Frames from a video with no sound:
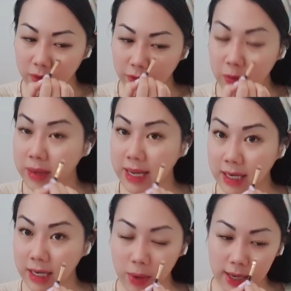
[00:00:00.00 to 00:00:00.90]
for me
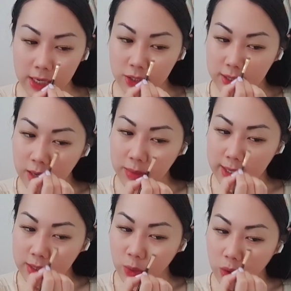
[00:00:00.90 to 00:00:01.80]
anyway, it just kind of
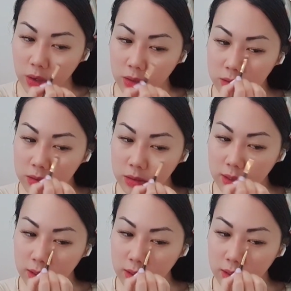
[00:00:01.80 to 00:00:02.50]
makes it worse.